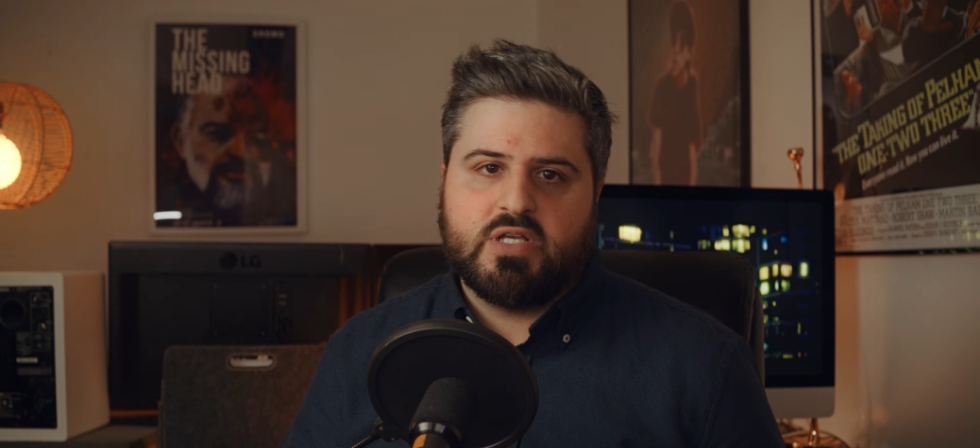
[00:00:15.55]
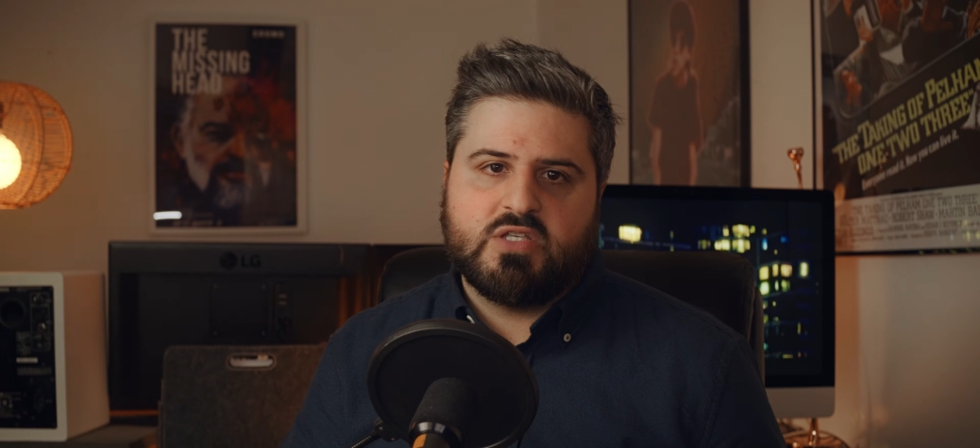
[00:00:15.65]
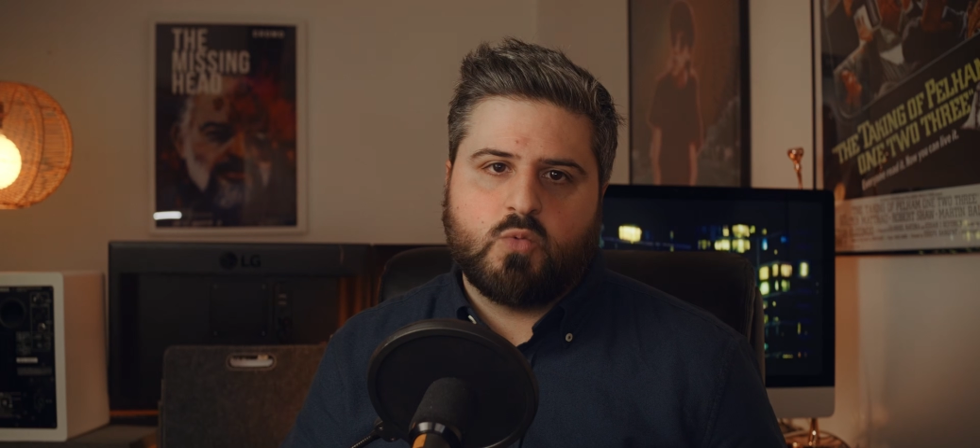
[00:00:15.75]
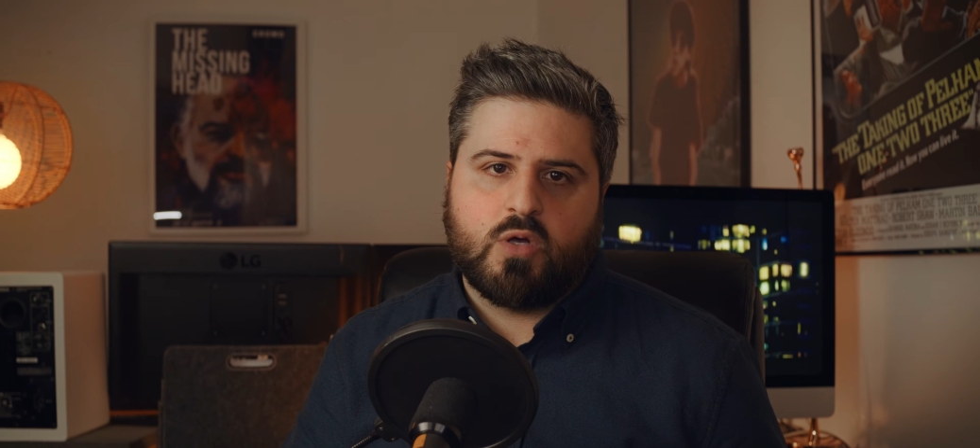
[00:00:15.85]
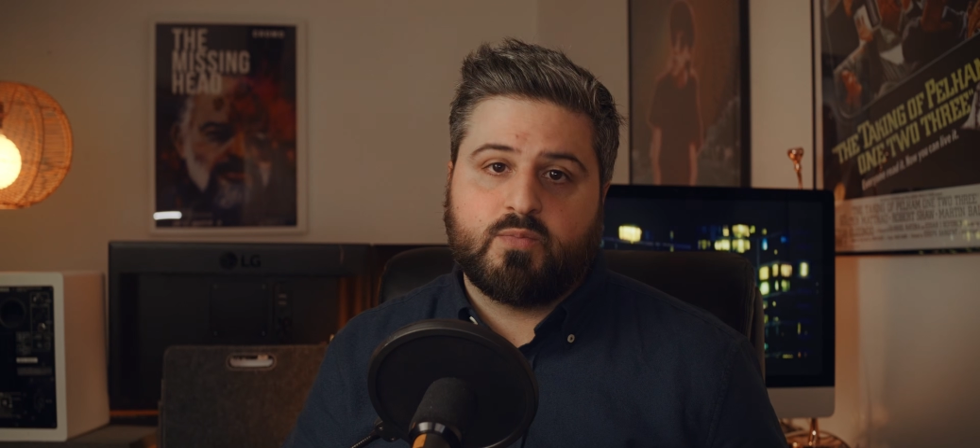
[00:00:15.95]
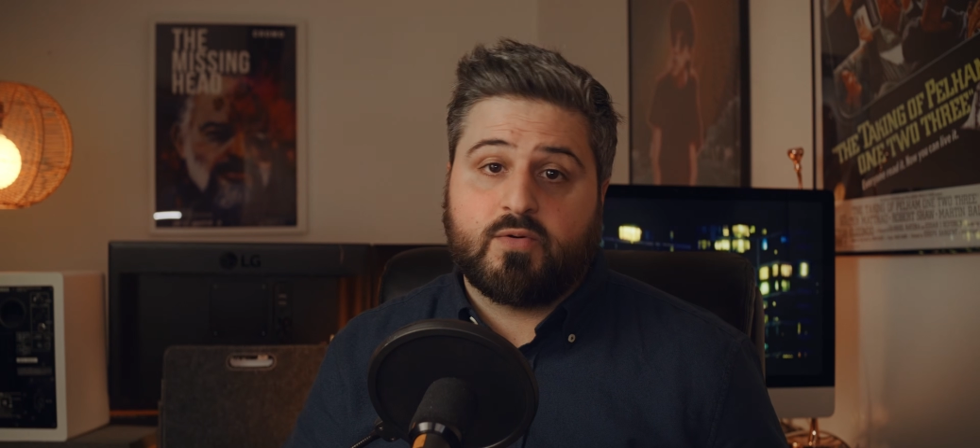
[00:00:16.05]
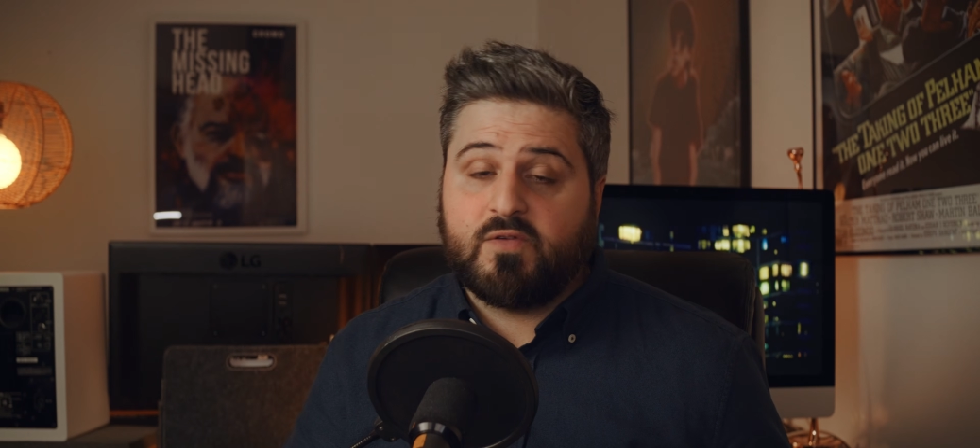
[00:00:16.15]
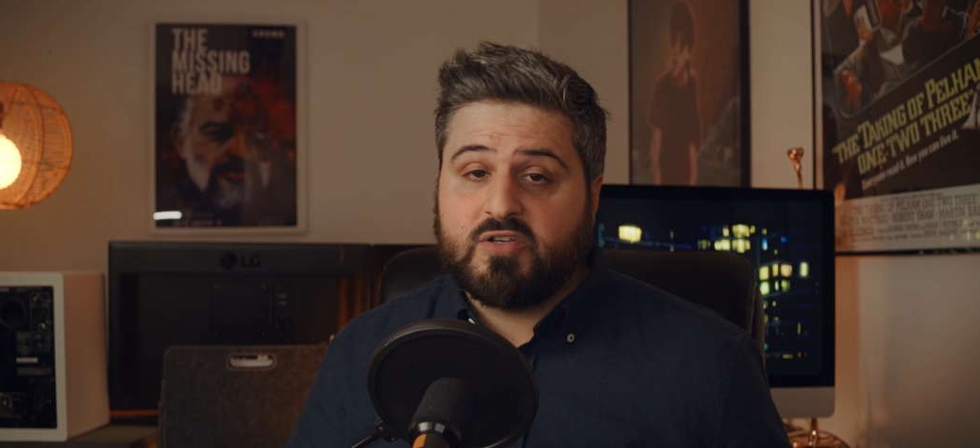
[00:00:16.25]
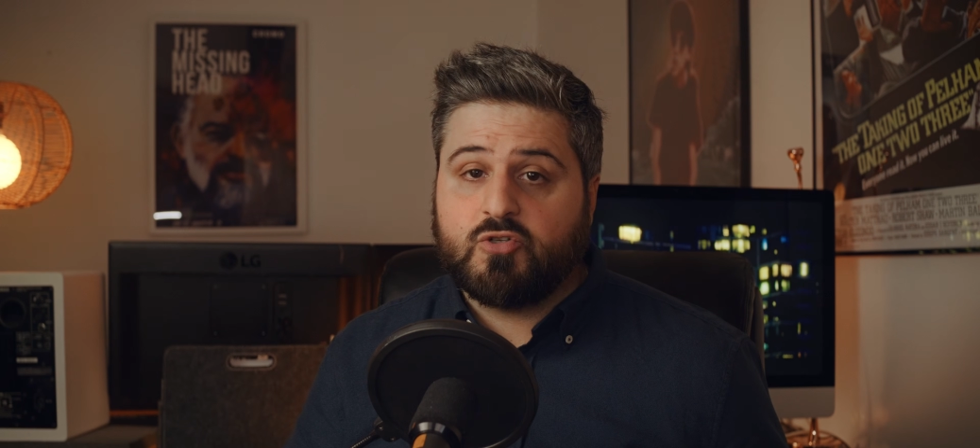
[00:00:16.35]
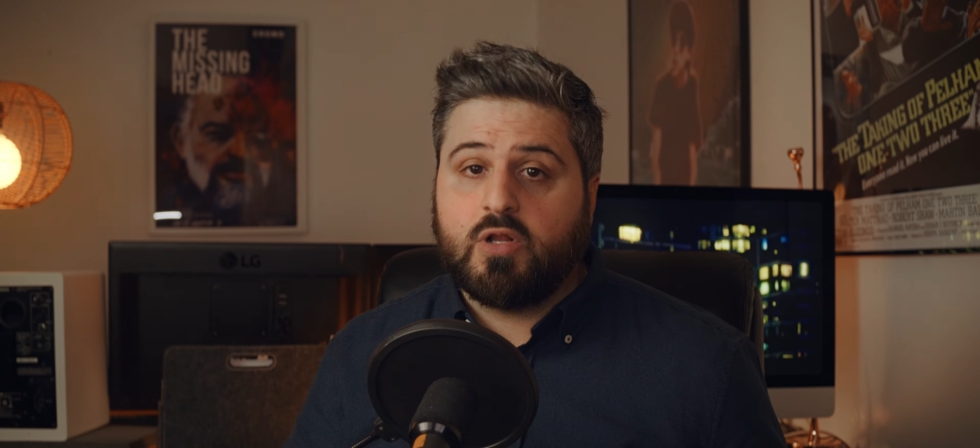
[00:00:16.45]
is what
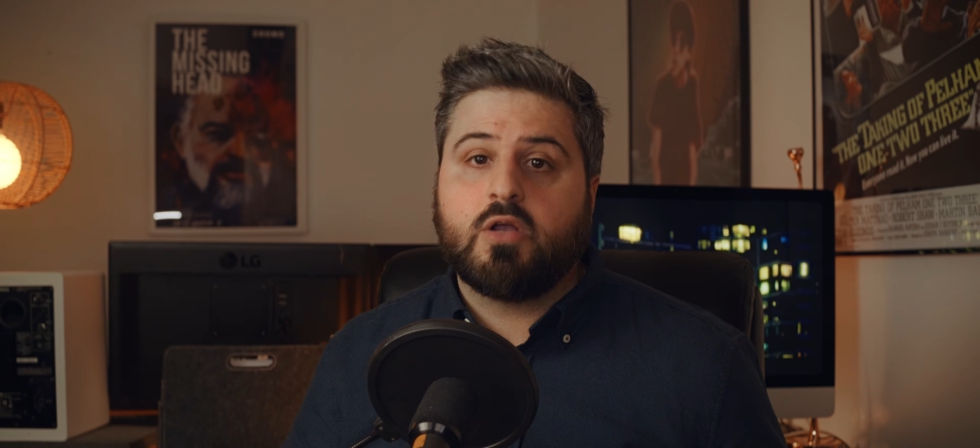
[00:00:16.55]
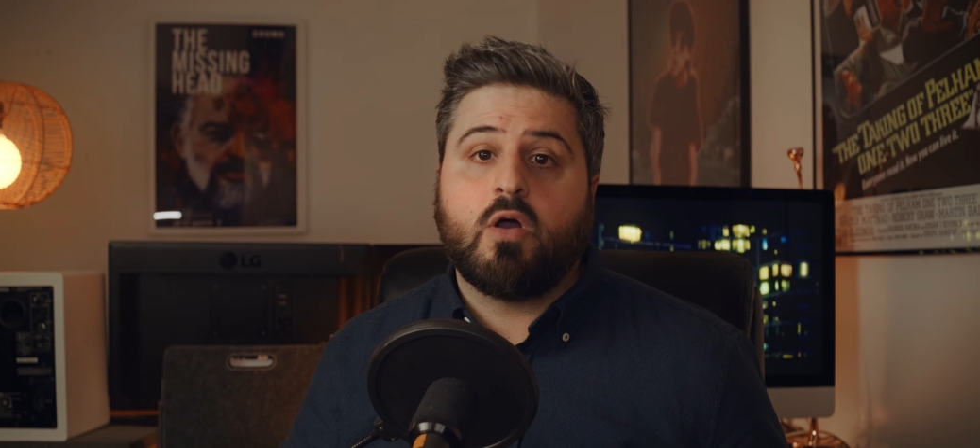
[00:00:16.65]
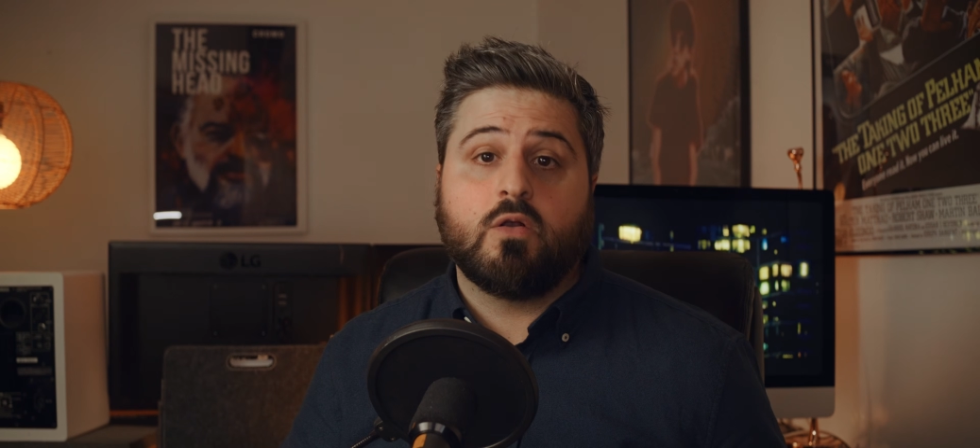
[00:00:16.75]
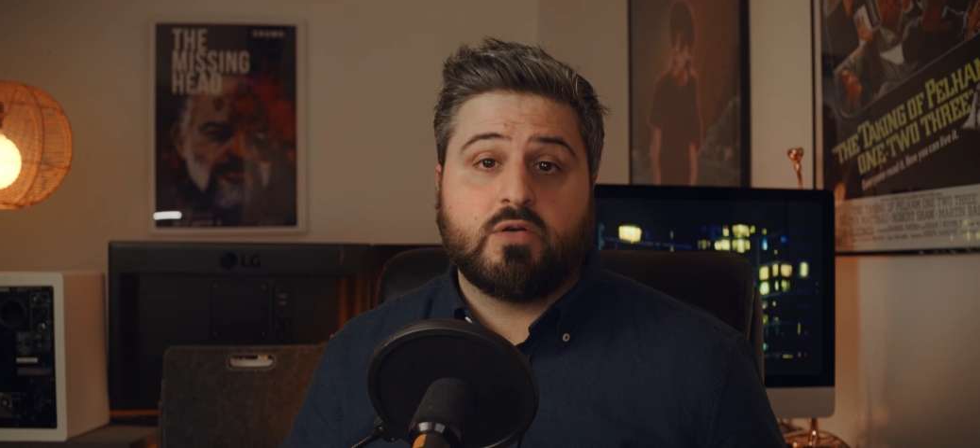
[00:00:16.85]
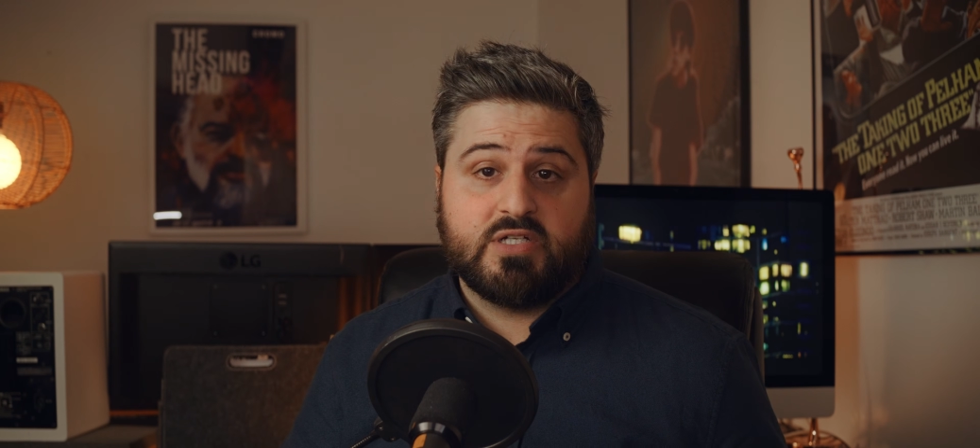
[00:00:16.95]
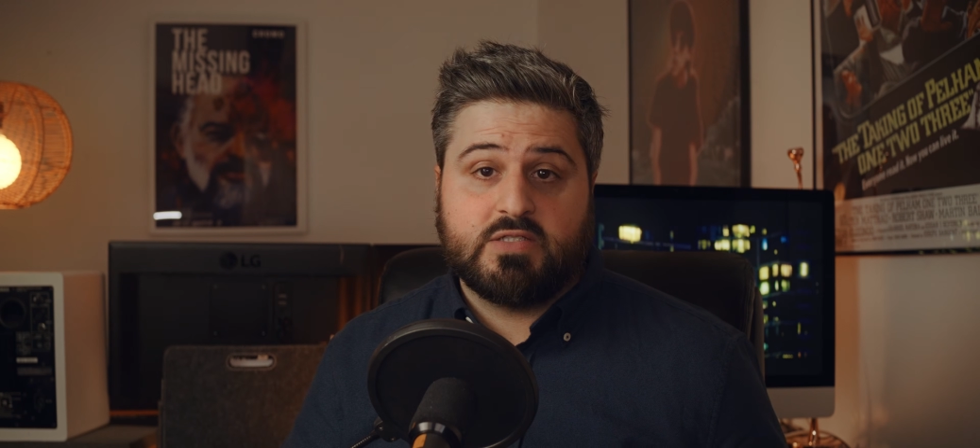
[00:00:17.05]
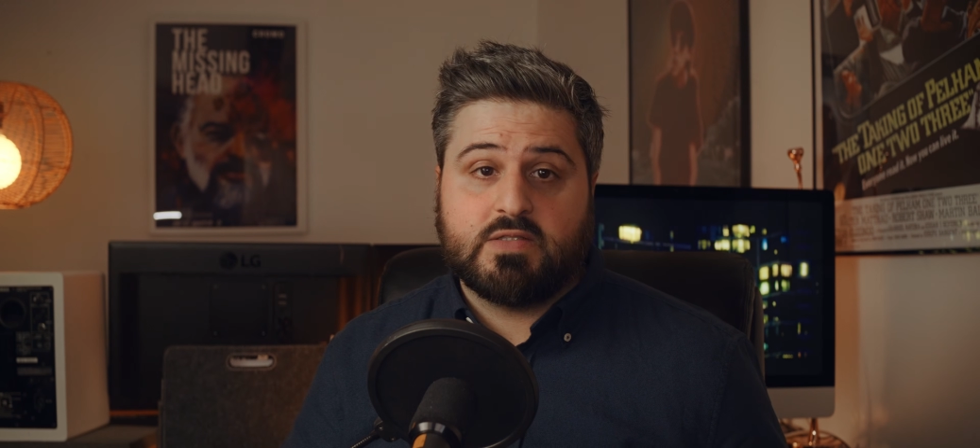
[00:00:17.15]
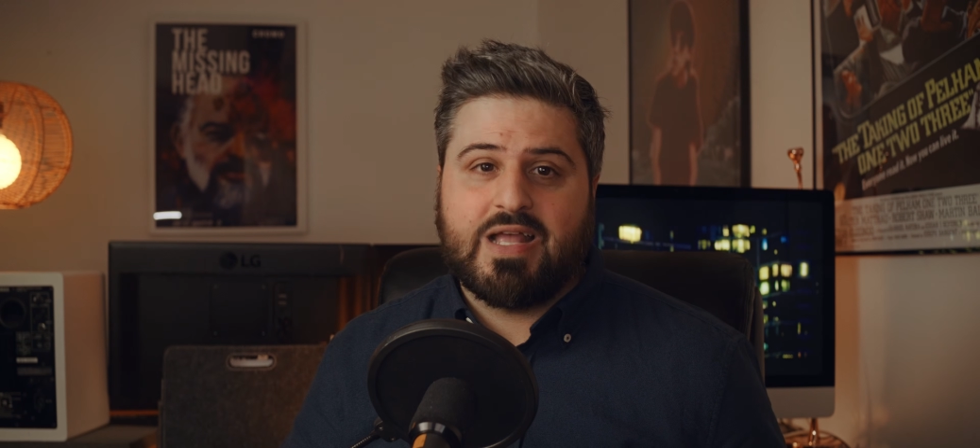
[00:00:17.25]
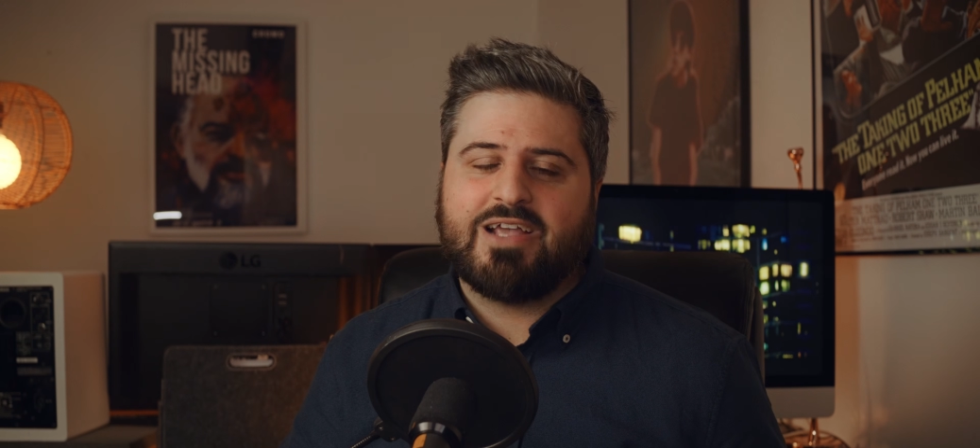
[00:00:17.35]
professional colorists